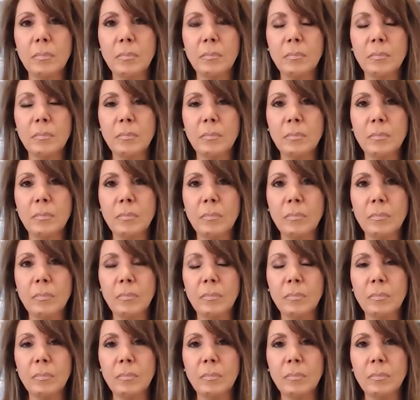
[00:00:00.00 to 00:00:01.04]

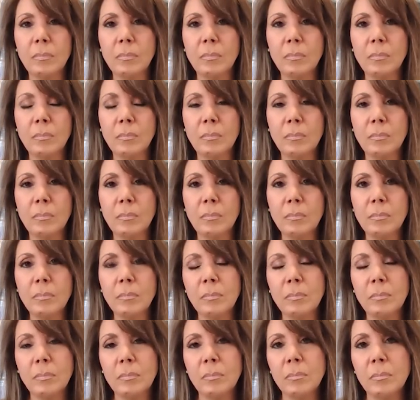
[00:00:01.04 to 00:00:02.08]

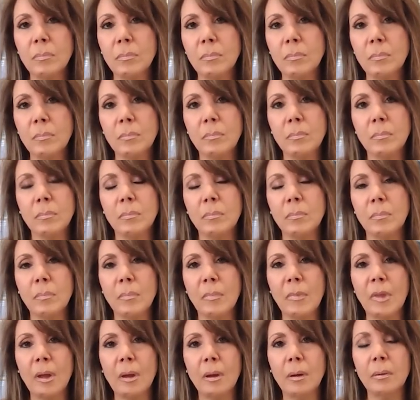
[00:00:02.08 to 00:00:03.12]

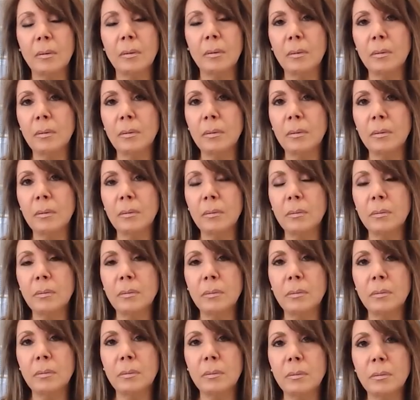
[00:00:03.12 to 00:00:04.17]

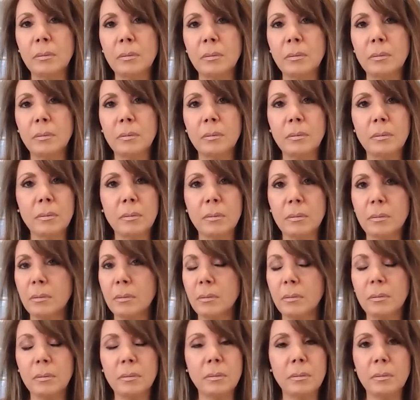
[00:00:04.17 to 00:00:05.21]

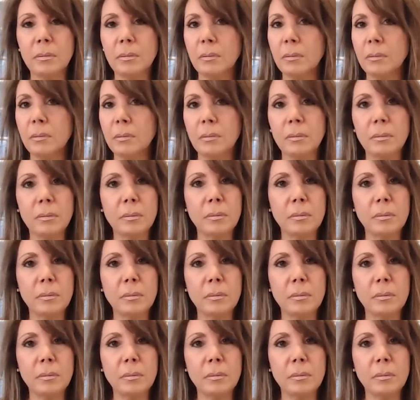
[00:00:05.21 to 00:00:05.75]
[no speech]